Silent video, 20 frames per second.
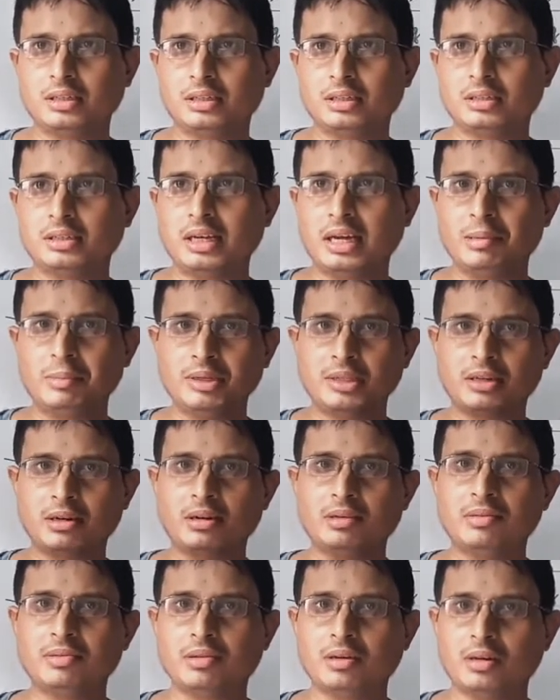diameter
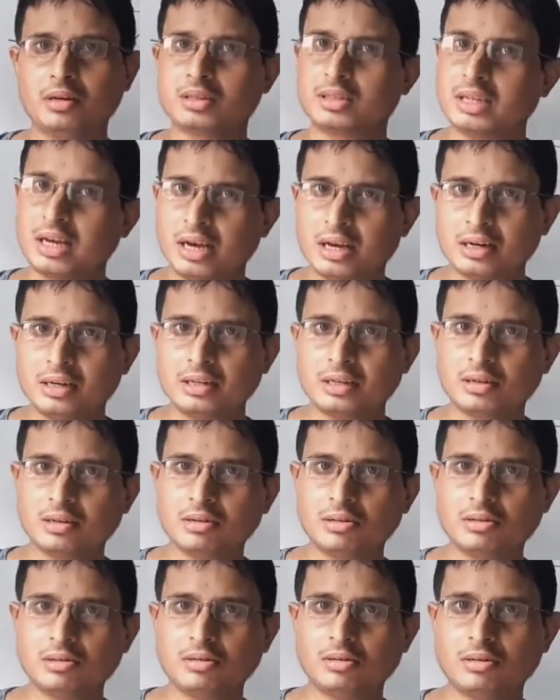of a sun,
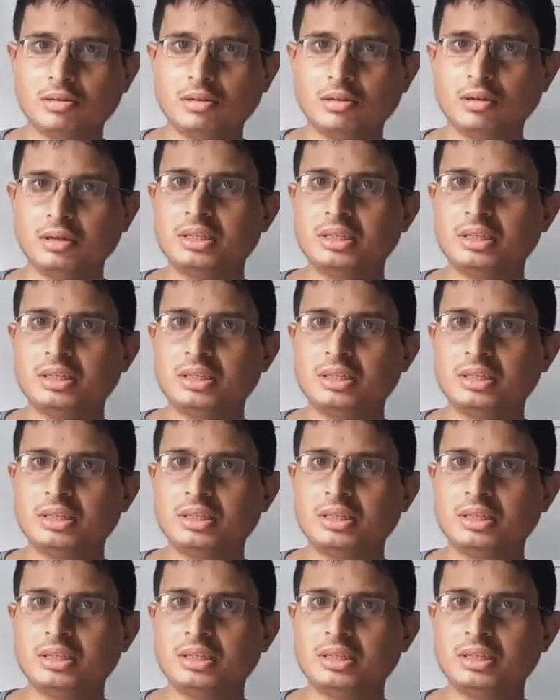or